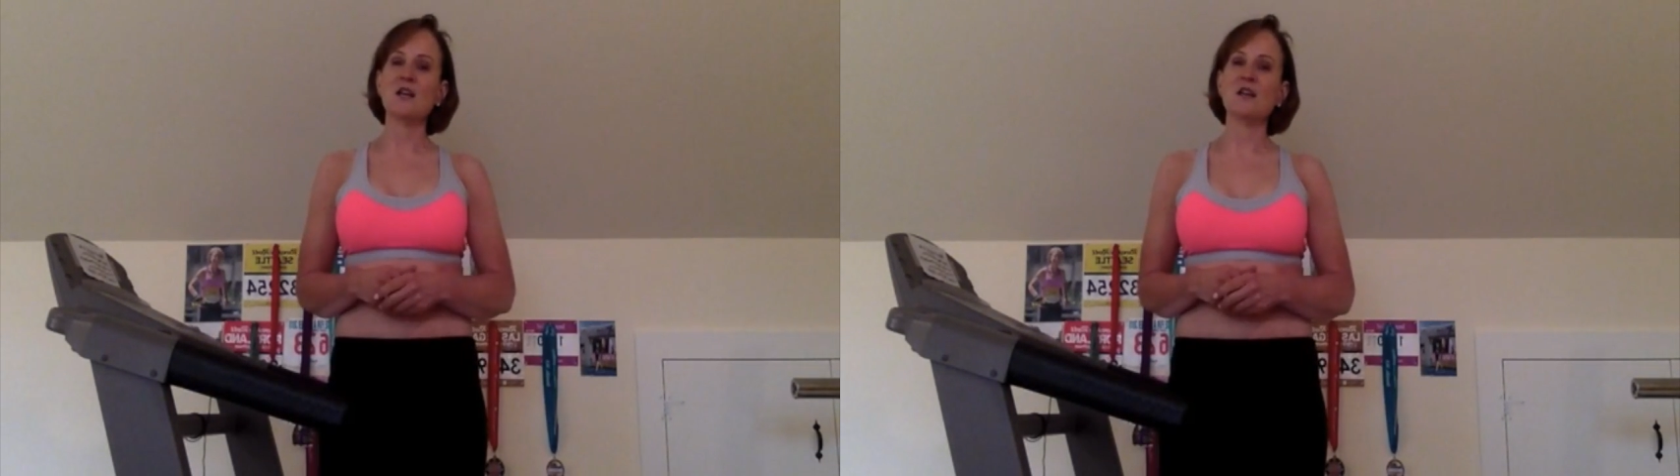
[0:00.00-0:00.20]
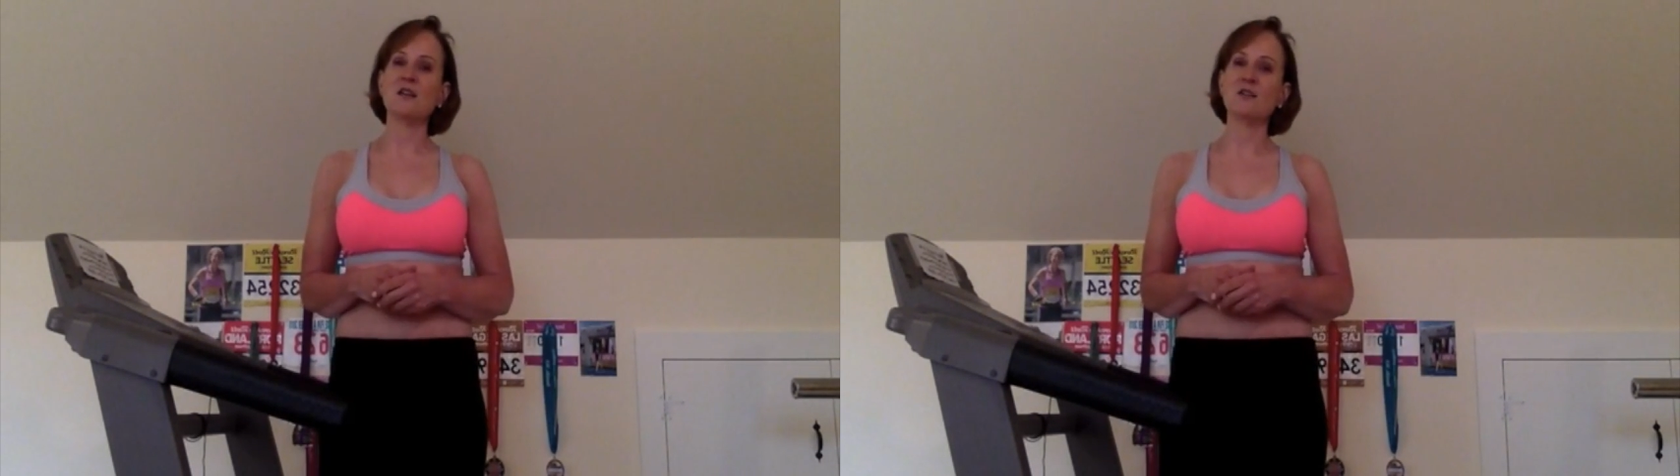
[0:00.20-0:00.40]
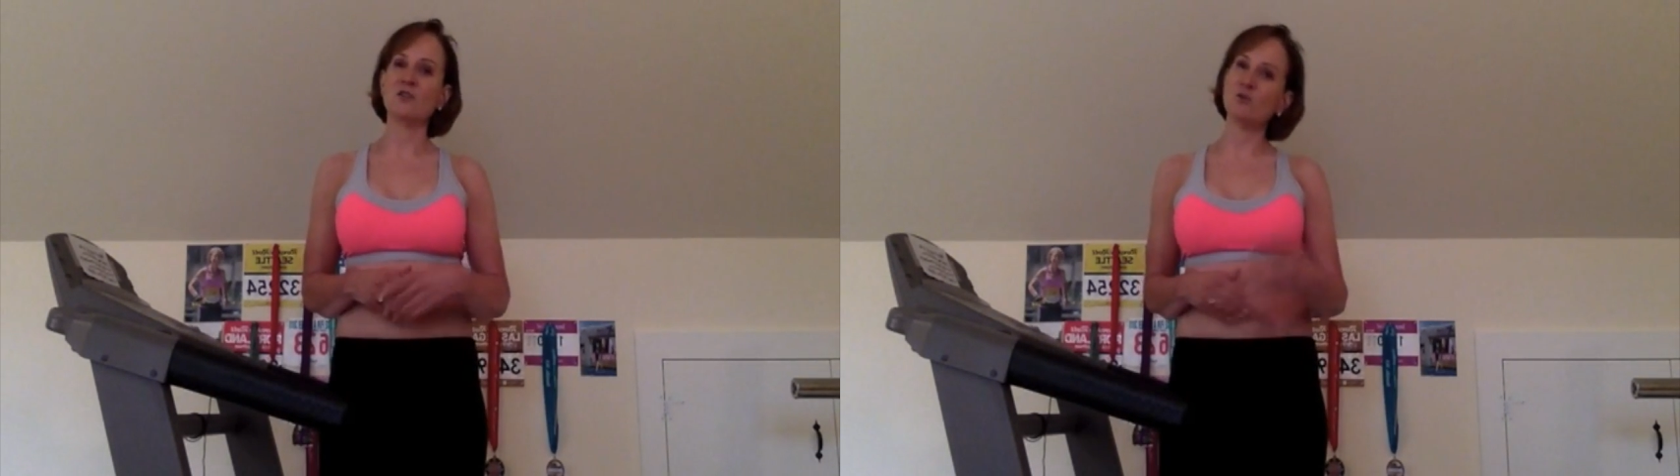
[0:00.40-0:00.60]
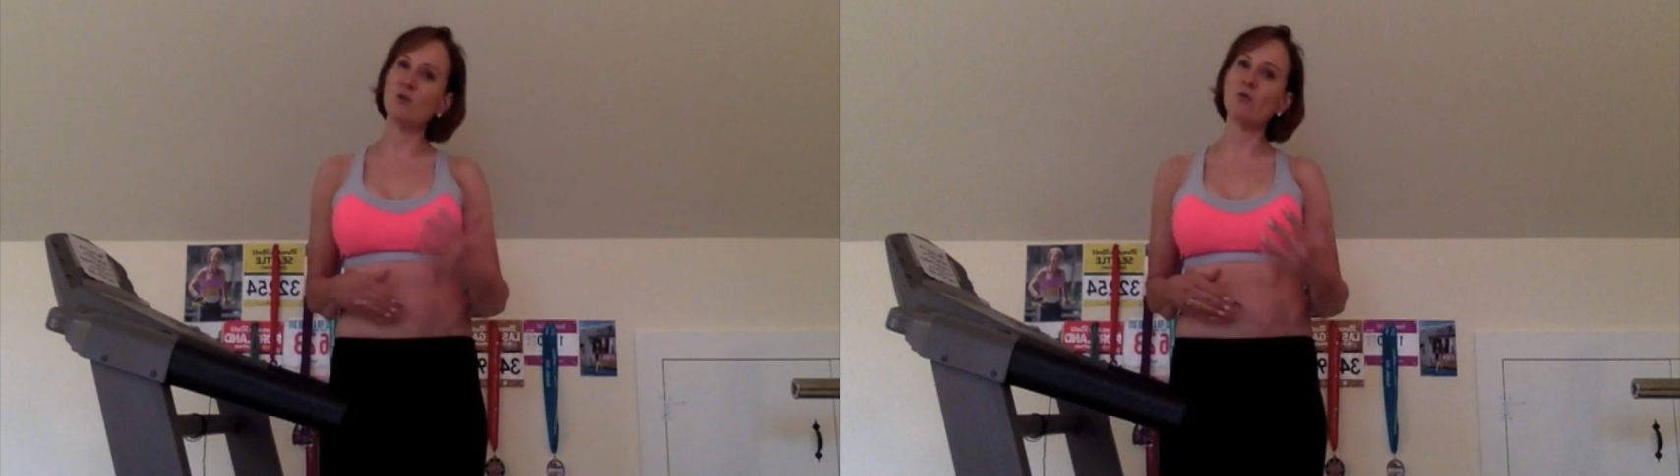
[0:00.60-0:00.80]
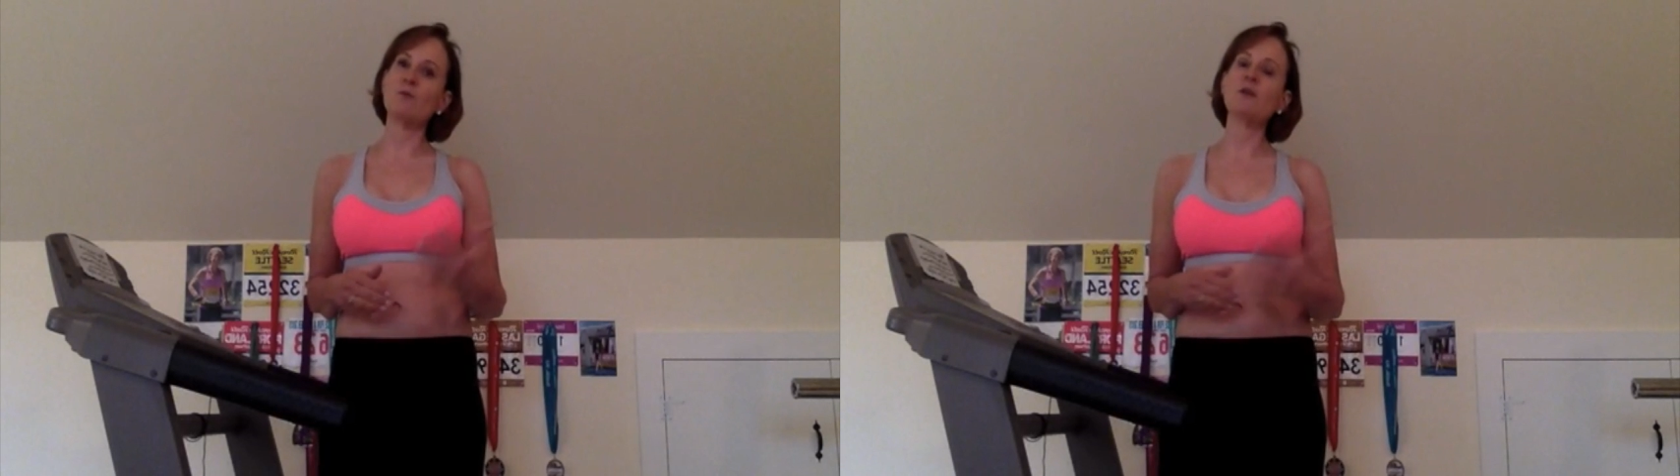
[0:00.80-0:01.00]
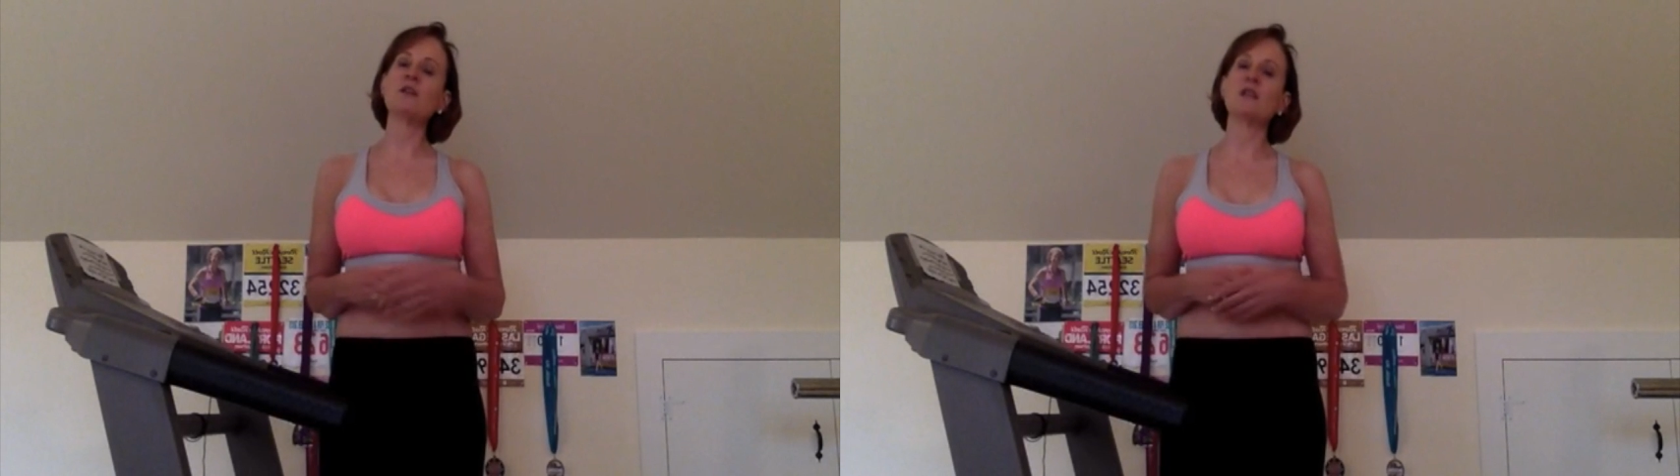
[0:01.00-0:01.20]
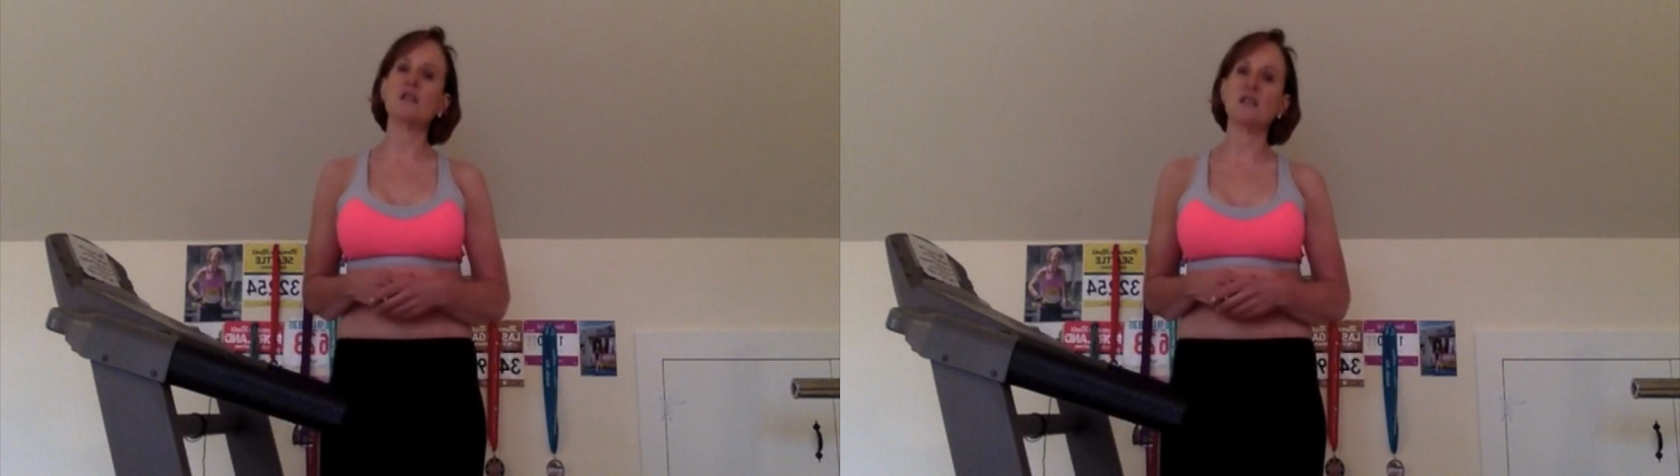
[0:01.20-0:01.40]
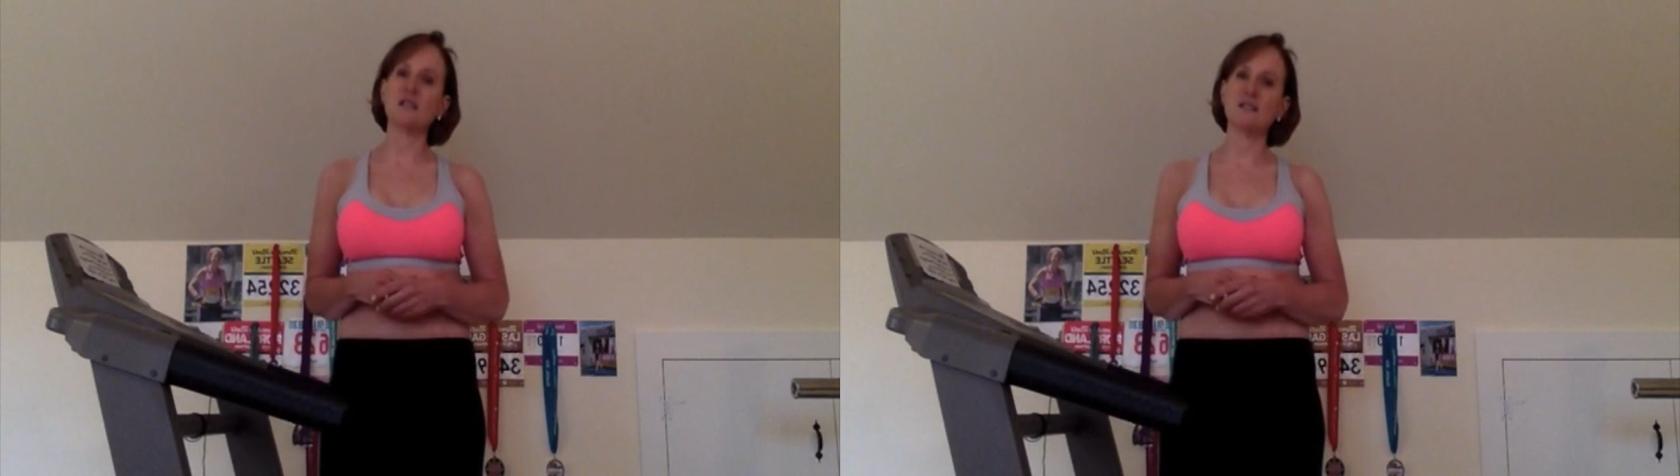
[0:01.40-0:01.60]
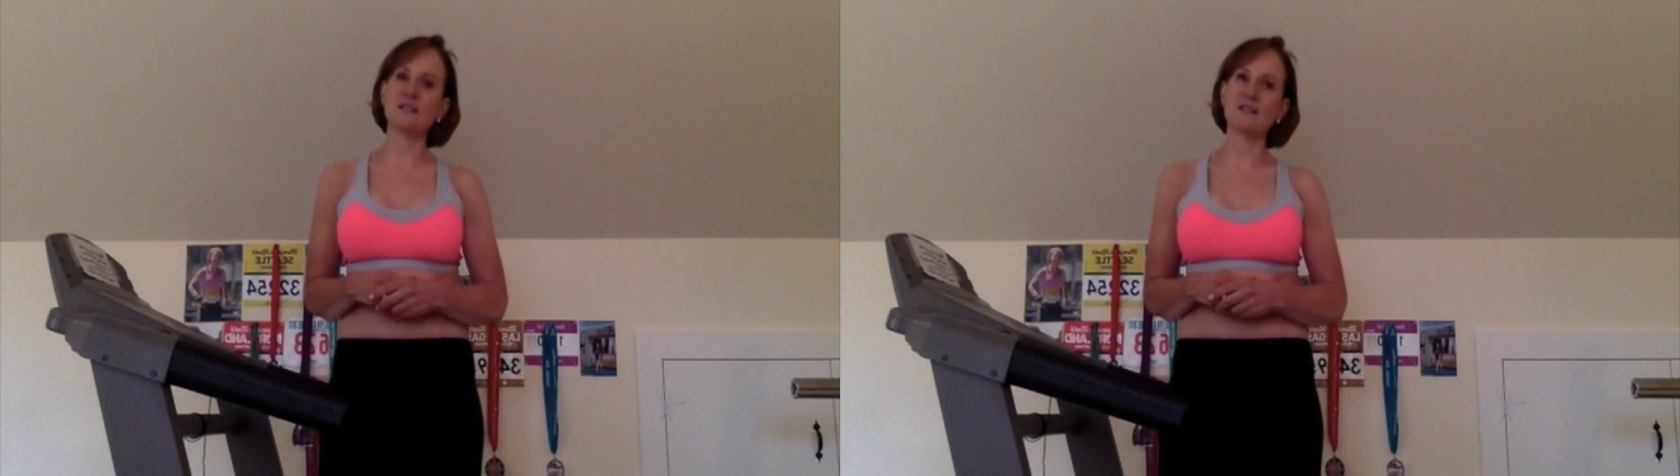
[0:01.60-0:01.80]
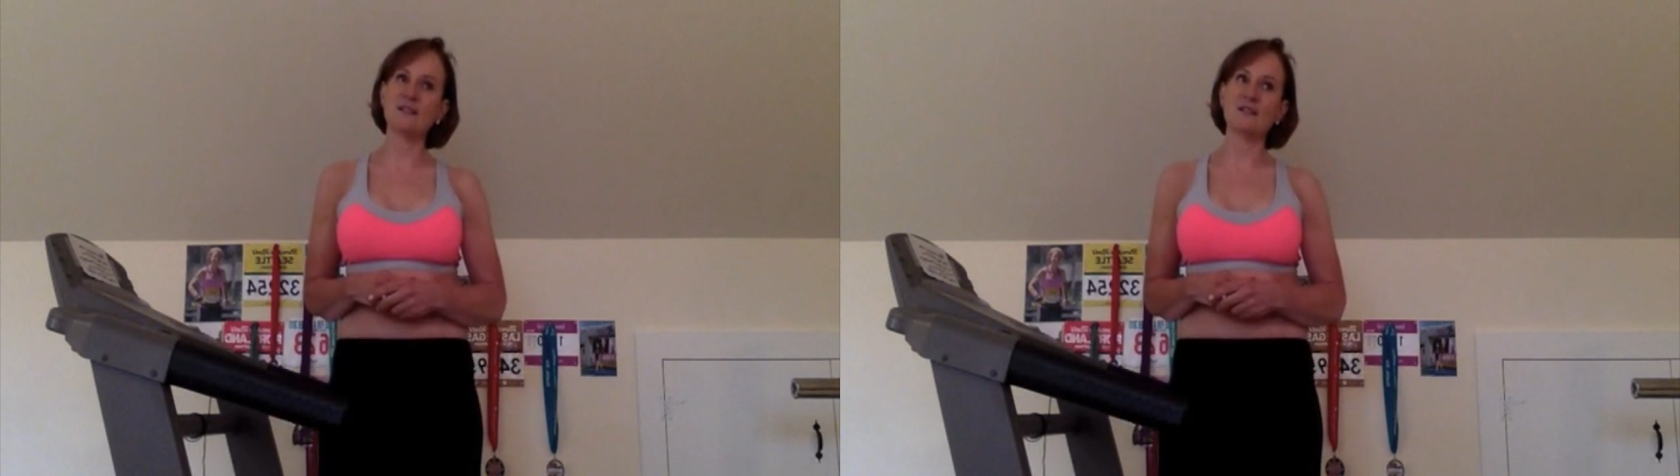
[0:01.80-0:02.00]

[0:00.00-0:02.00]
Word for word: in your own ability is,